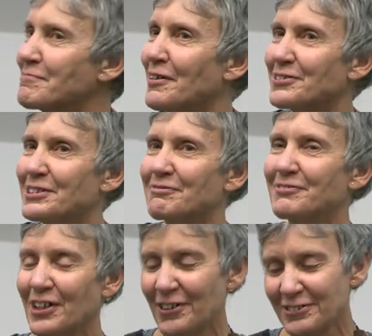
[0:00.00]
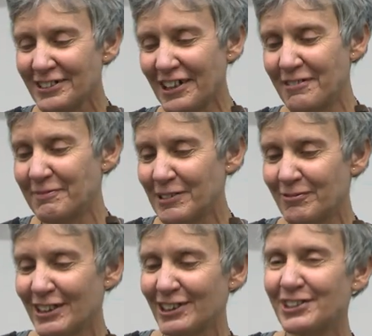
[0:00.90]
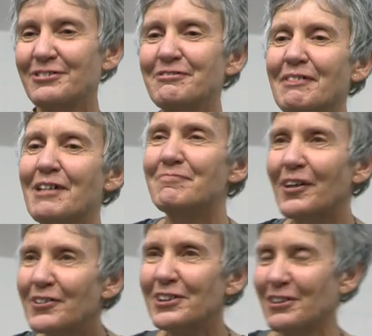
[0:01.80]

positive note. I've been reassured by both